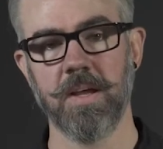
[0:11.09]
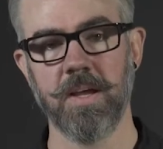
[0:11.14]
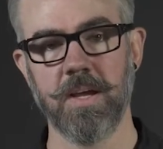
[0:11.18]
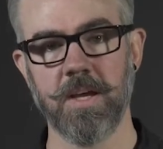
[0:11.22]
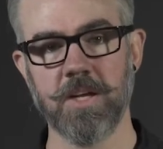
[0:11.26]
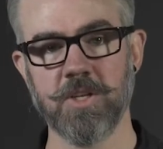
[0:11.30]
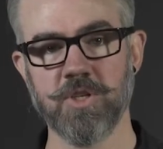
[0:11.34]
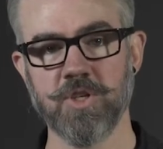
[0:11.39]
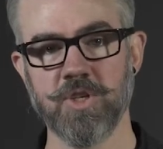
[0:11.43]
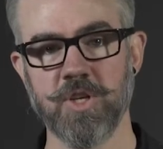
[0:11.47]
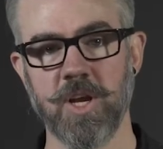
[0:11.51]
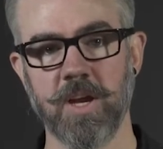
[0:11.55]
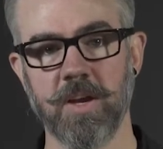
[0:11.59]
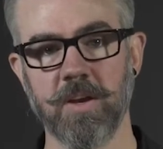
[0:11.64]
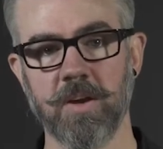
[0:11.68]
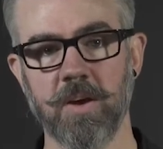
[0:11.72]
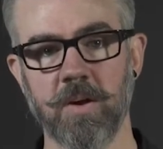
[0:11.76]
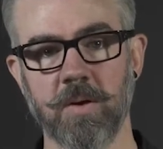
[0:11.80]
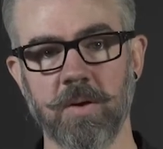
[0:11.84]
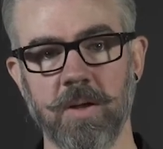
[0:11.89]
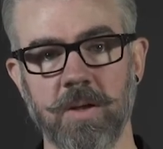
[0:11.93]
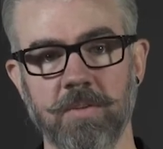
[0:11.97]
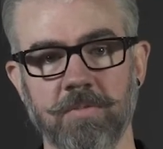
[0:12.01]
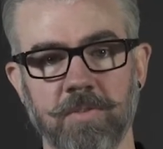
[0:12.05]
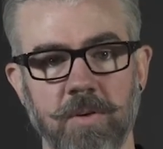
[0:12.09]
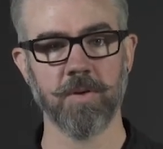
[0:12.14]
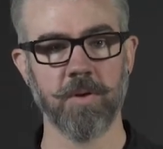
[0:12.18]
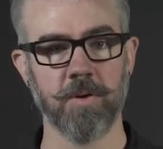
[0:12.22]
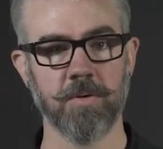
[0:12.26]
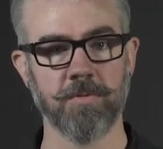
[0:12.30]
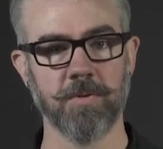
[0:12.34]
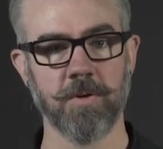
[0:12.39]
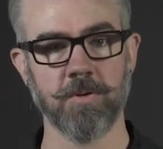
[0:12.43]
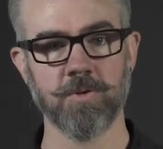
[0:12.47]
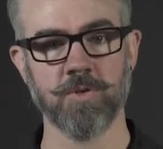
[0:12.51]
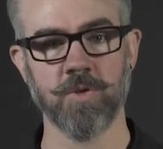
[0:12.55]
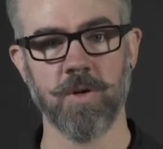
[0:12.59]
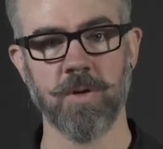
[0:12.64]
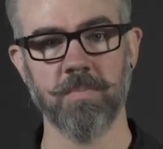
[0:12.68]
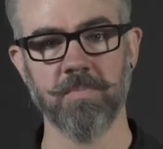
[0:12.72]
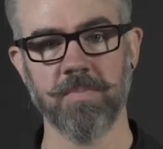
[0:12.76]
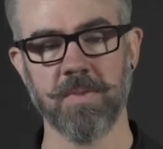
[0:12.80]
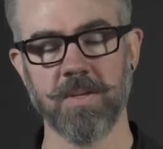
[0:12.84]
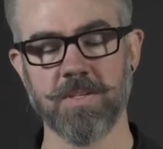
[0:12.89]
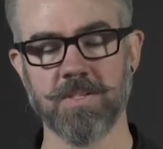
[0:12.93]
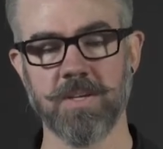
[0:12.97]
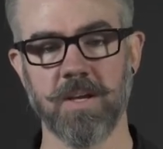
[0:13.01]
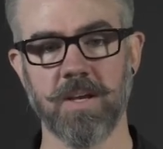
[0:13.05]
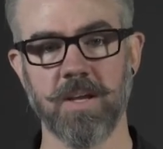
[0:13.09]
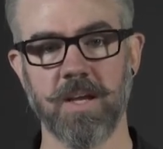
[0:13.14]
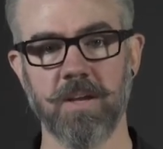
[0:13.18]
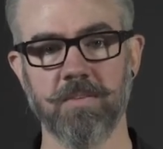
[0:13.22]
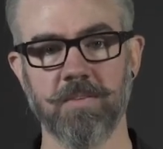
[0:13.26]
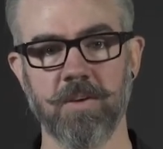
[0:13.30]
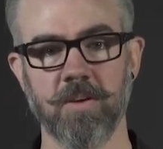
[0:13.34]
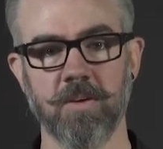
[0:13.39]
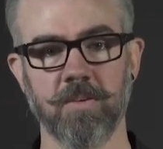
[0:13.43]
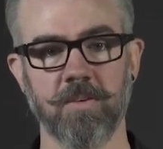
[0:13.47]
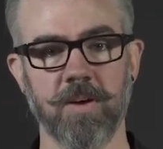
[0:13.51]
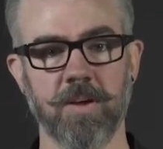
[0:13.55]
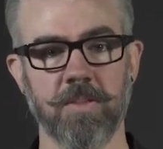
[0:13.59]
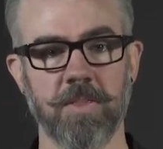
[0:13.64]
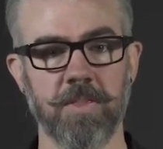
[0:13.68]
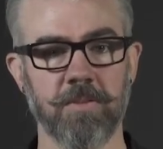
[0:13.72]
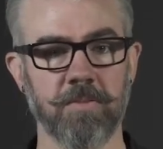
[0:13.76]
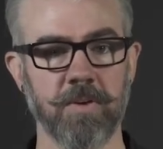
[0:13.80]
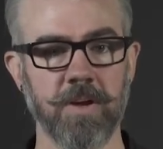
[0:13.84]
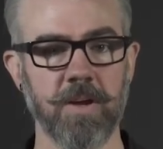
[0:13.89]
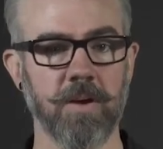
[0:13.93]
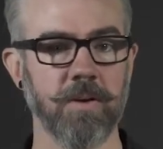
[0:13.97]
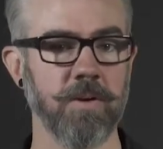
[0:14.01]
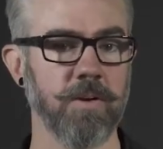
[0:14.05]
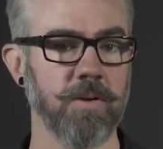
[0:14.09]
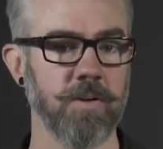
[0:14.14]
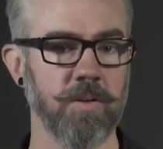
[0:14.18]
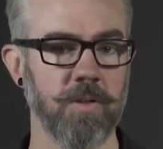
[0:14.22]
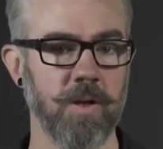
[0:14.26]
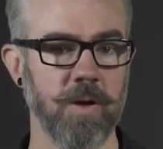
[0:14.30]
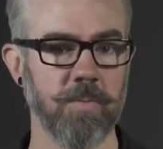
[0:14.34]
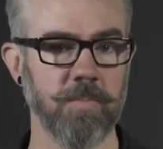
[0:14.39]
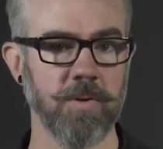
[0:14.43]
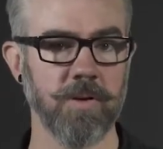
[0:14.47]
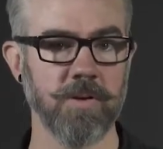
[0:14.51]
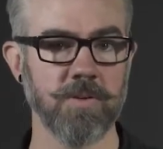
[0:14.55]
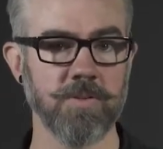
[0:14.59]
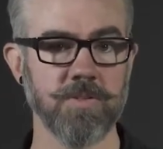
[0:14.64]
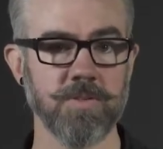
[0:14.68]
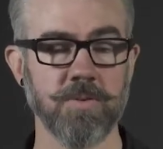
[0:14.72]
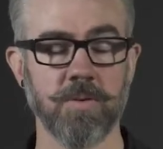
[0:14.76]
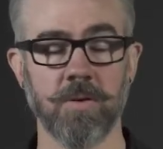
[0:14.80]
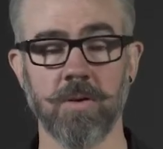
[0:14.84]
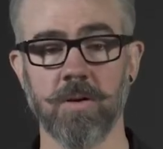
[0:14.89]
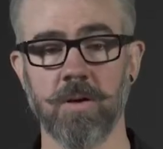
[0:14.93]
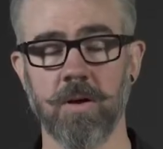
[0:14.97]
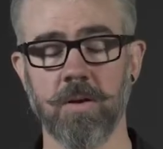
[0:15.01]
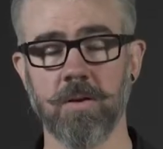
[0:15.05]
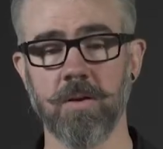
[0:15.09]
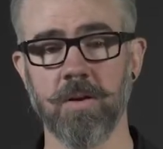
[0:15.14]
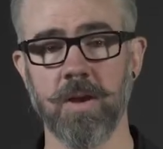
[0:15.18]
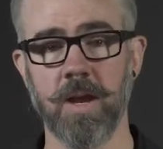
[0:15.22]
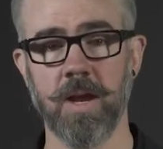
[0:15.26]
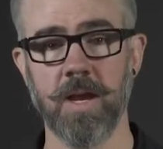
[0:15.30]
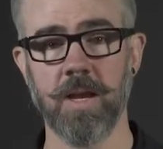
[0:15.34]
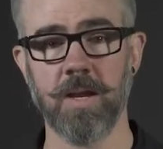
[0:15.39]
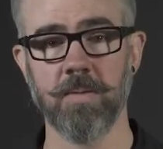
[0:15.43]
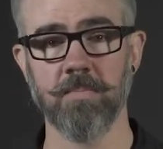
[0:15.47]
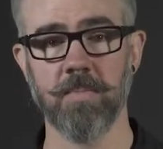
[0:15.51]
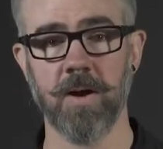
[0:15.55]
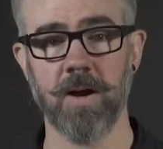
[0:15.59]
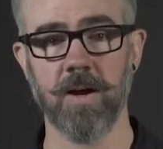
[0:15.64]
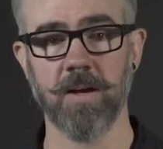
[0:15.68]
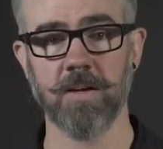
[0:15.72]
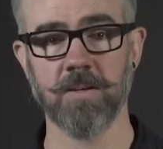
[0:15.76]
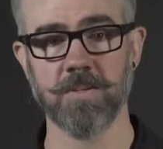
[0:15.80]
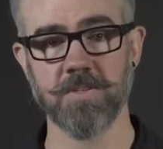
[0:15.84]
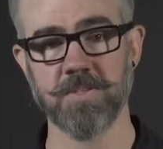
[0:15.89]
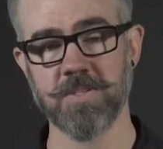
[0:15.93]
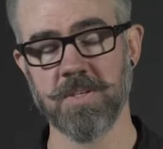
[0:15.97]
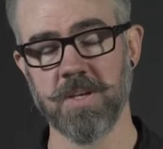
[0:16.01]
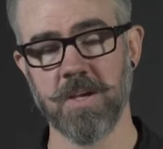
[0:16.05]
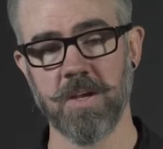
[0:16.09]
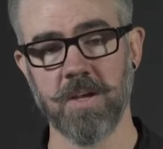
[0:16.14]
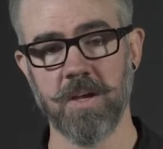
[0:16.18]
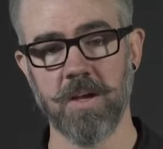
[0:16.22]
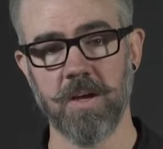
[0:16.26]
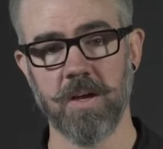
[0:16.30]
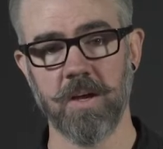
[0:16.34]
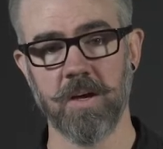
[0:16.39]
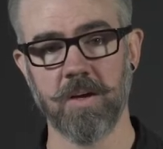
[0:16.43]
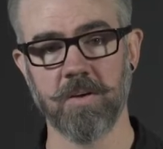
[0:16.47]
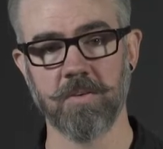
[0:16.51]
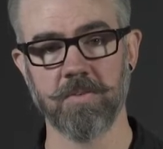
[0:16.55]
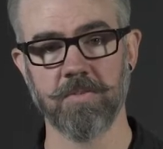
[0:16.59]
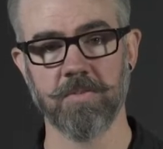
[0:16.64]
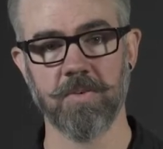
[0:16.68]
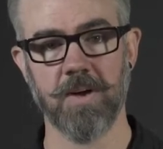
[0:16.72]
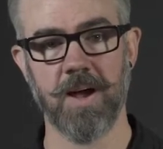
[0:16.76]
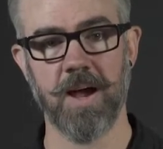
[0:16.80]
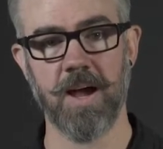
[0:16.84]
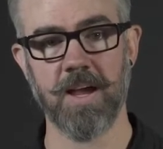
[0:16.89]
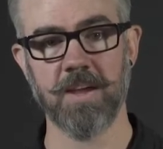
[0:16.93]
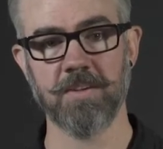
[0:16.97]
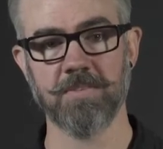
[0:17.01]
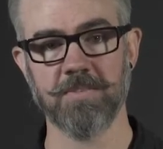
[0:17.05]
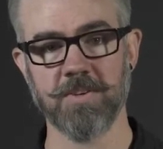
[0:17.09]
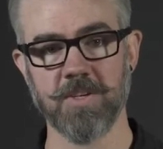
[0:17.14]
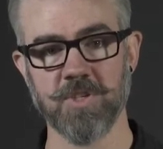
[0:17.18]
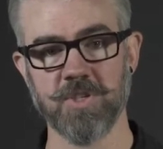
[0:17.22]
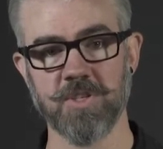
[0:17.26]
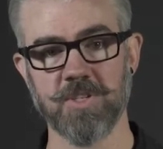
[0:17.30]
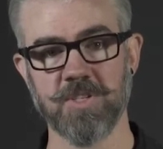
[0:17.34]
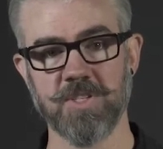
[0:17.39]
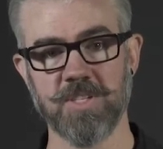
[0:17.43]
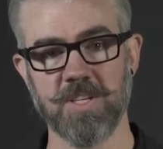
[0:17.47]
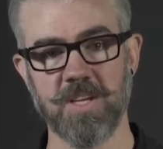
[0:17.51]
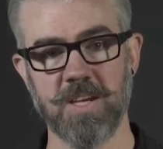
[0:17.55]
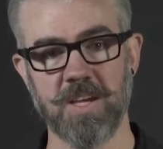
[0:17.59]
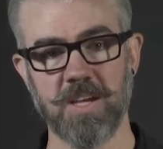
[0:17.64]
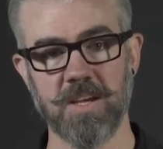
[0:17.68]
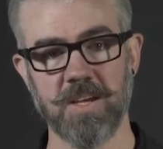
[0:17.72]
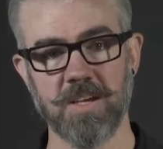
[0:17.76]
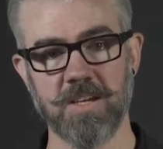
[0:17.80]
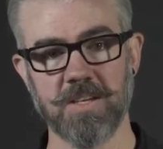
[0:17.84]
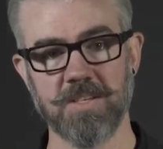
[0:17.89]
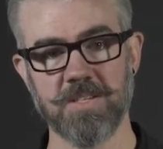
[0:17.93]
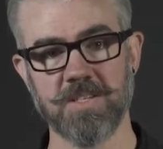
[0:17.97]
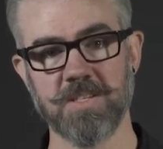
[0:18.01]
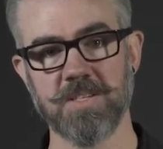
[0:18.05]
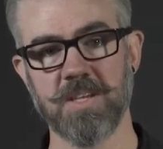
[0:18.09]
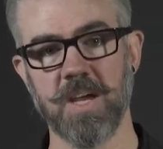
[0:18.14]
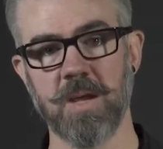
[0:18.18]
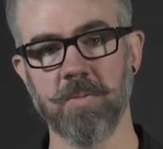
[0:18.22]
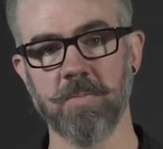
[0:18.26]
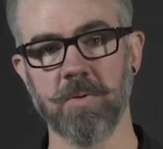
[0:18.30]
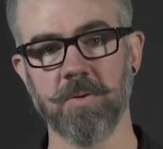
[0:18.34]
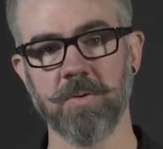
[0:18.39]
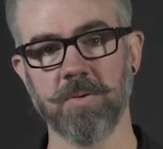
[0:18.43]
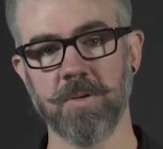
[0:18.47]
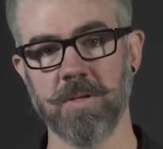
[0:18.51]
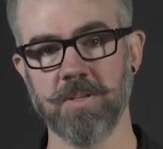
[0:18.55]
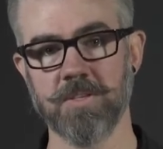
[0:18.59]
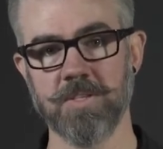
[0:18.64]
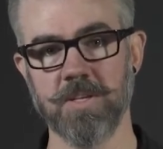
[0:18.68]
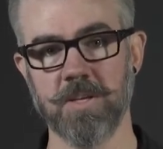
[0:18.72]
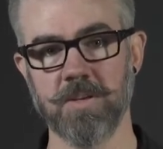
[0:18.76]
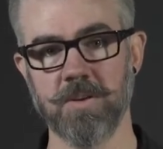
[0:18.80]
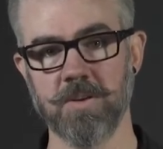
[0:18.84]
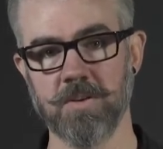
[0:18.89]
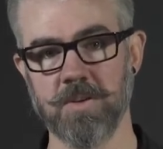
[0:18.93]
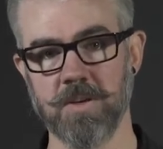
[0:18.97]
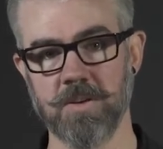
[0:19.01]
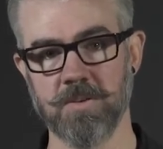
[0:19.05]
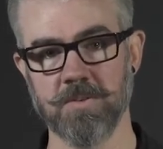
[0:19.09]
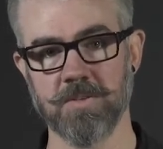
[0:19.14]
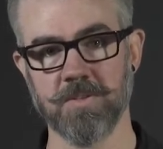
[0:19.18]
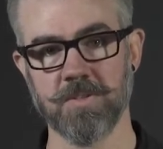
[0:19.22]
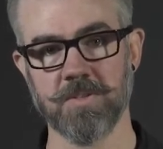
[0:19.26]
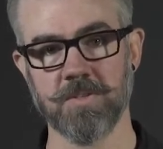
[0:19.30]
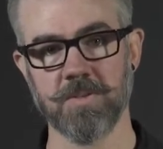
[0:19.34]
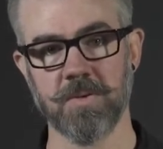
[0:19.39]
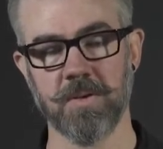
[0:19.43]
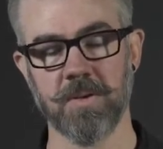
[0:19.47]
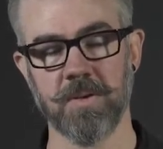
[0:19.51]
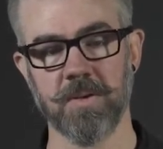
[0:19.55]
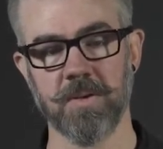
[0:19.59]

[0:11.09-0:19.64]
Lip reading: Each chain coating for UFO drip is going to give you around 300 kilometers or 180 miles of high efficiency, stable, continued use.